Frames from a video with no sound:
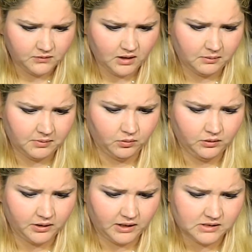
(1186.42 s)
I'm going to be really,
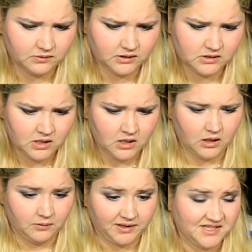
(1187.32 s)
really easy with this,
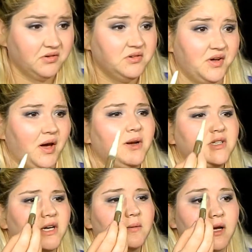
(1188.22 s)
because I don't know how much
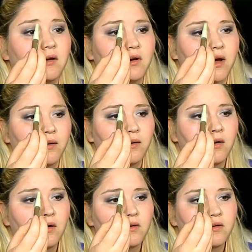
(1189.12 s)
it comes out. Okay,
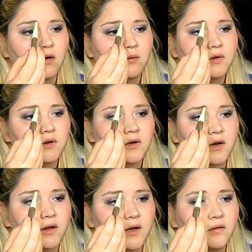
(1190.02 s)
so I'm just going to kind
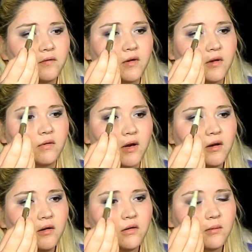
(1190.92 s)
of like fill in right
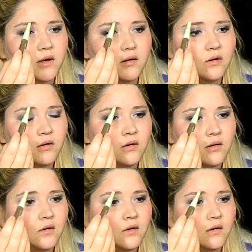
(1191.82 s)
here a little bit,
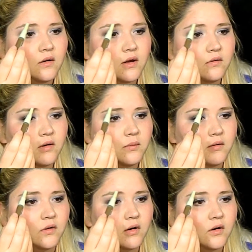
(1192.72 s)
give a little bit
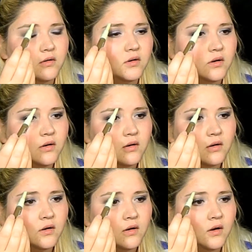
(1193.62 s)
of an
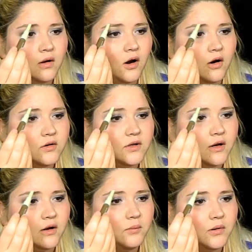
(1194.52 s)
arch
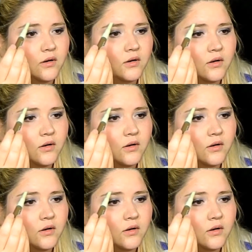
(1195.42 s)
helper.